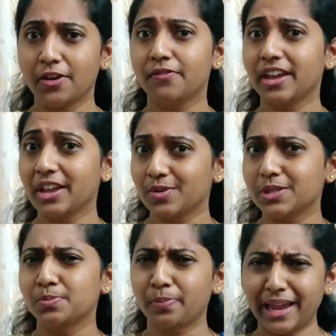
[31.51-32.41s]
we
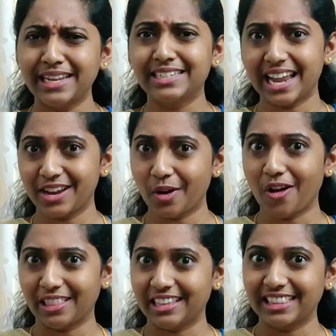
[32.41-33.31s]
use paint and
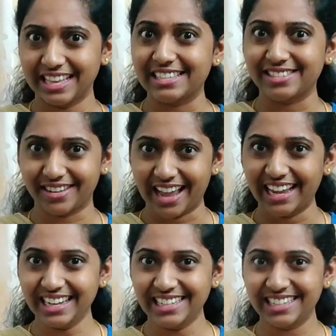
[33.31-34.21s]
all the things,
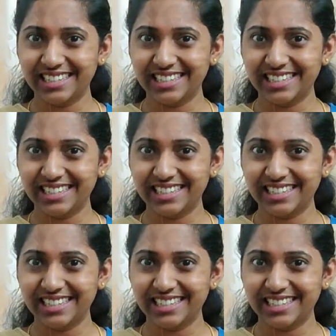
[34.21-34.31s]
right?